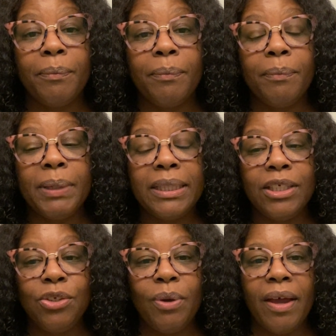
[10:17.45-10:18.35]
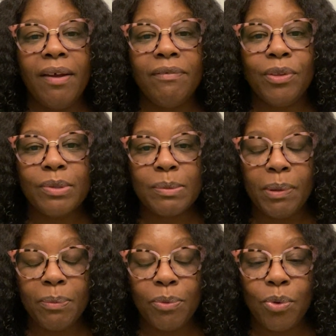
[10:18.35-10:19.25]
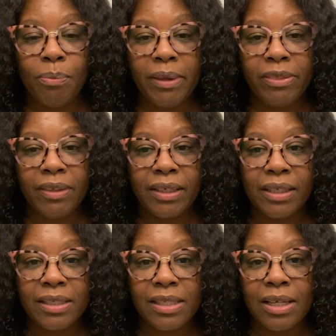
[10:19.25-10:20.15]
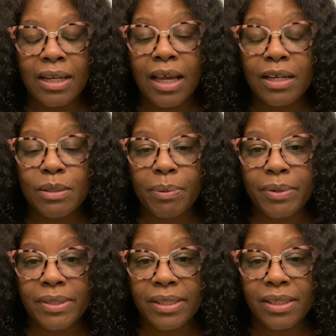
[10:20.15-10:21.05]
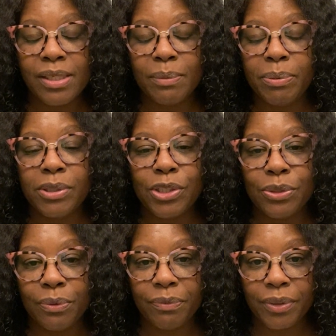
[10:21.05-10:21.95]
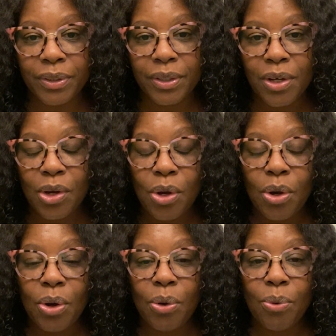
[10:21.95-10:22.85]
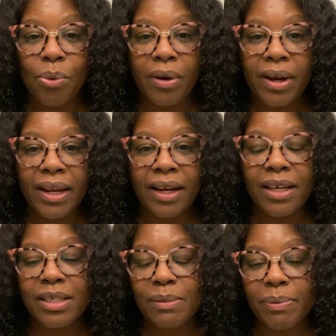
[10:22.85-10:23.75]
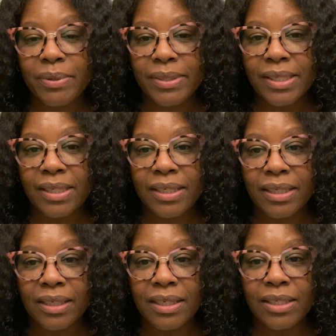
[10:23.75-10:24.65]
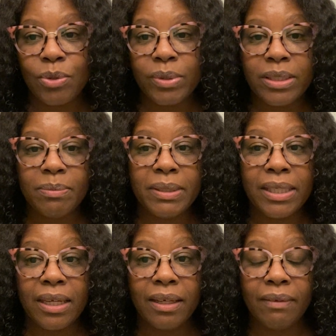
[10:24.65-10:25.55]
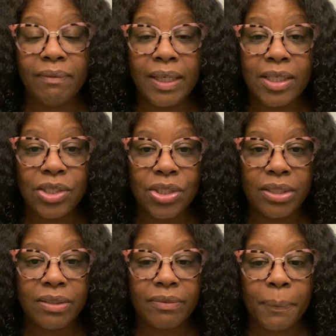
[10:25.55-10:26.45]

but then you have those people who may think that an honest person is a pushover, or an honest person is going to be taken advantage of,